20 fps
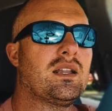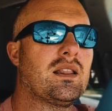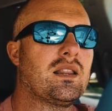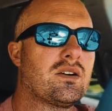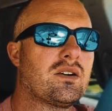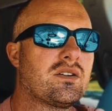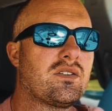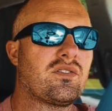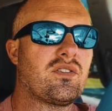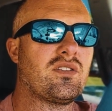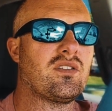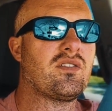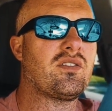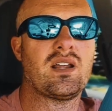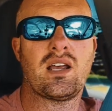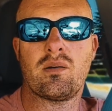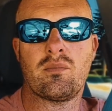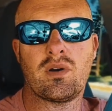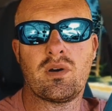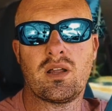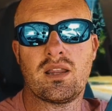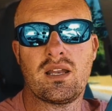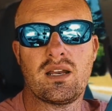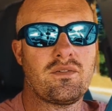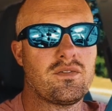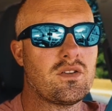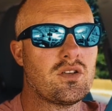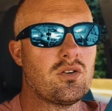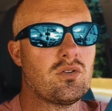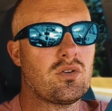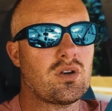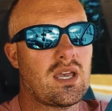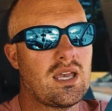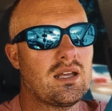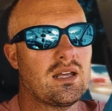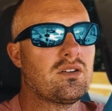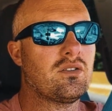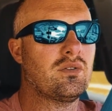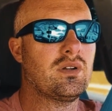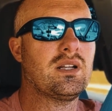there is the stigma that if you
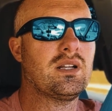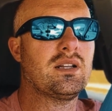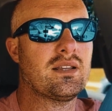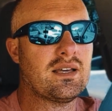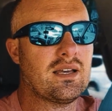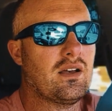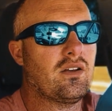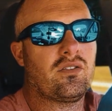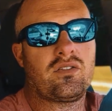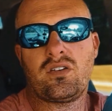can't do anything else,